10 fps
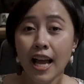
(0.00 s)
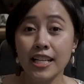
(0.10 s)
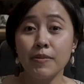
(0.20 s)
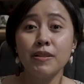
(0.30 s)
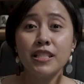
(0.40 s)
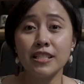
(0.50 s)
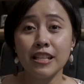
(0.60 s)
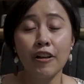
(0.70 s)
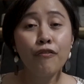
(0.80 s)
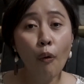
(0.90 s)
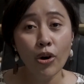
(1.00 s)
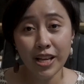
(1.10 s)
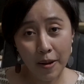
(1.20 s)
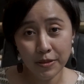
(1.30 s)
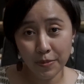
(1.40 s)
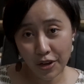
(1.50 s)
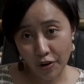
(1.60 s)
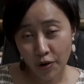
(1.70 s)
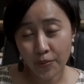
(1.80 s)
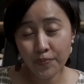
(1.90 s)
except that this is like 4 times
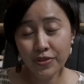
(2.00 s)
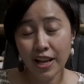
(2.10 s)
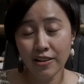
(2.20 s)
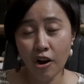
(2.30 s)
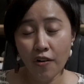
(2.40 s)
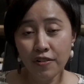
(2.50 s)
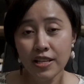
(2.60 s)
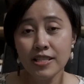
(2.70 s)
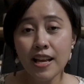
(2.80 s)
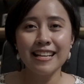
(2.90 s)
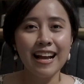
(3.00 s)
bigger than the office.